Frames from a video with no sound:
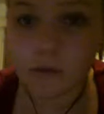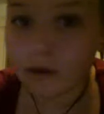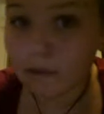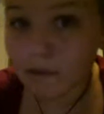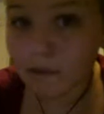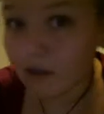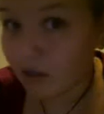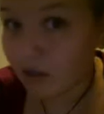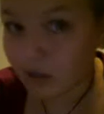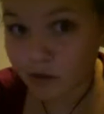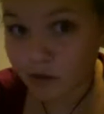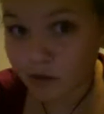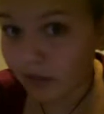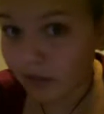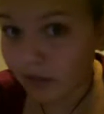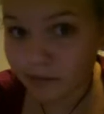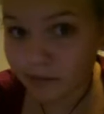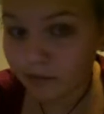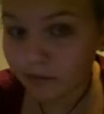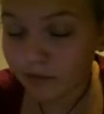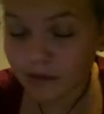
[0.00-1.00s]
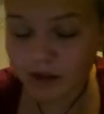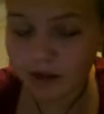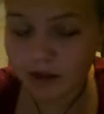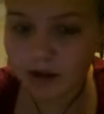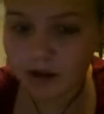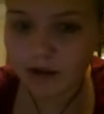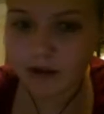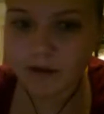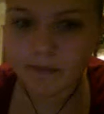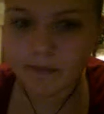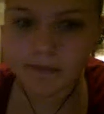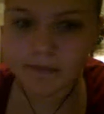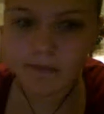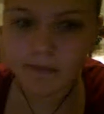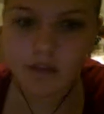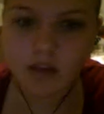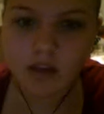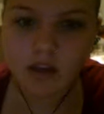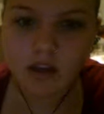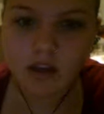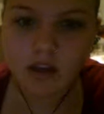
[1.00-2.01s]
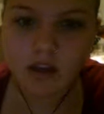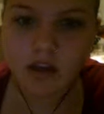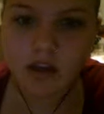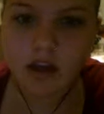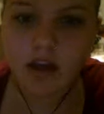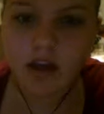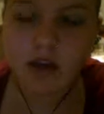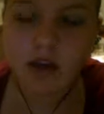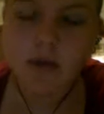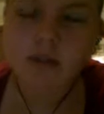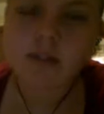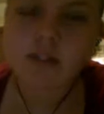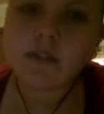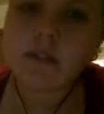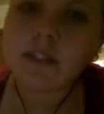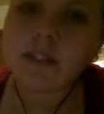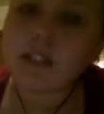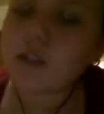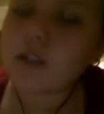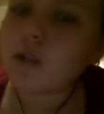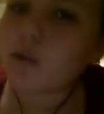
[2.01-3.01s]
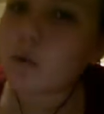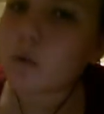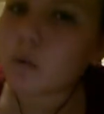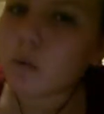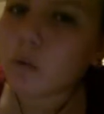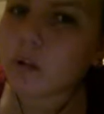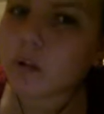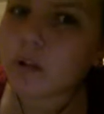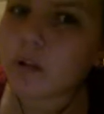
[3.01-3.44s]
I'm not joking. It wasn't really stolen.